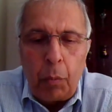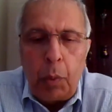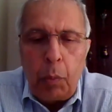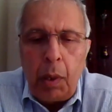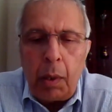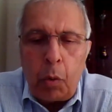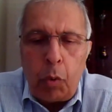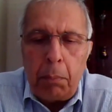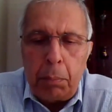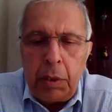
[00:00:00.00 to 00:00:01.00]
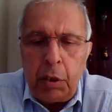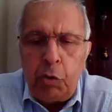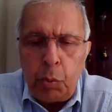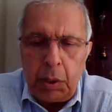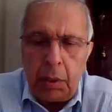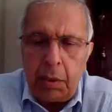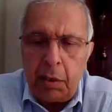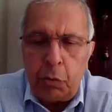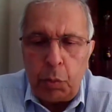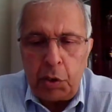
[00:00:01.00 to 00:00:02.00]
we will equip British
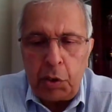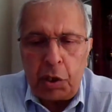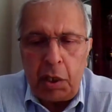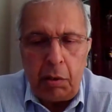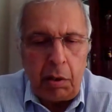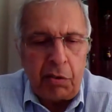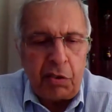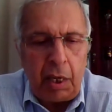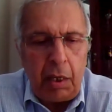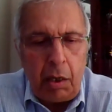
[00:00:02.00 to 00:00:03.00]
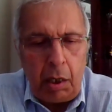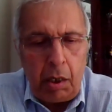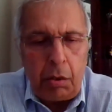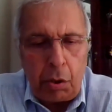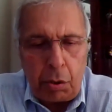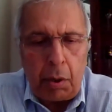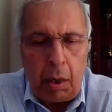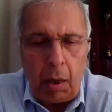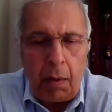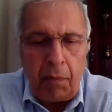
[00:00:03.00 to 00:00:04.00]
workers with the skills they need to
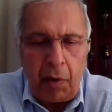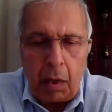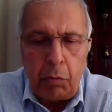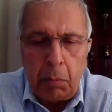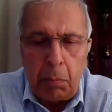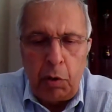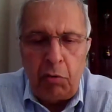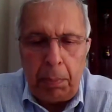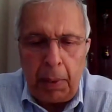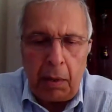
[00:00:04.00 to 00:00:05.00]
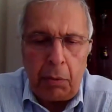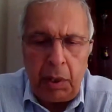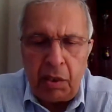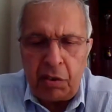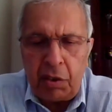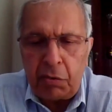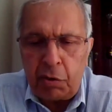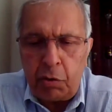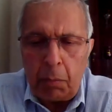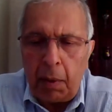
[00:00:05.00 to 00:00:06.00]
thrive and remove barriers that
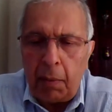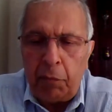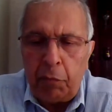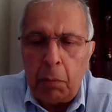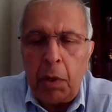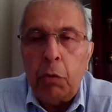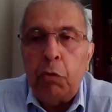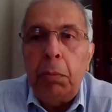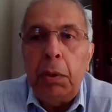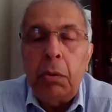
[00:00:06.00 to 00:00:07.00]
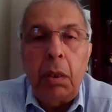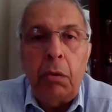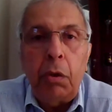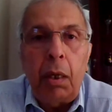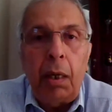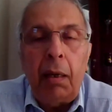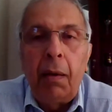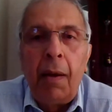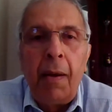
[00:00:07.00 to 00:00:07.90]
stop them from contributing today.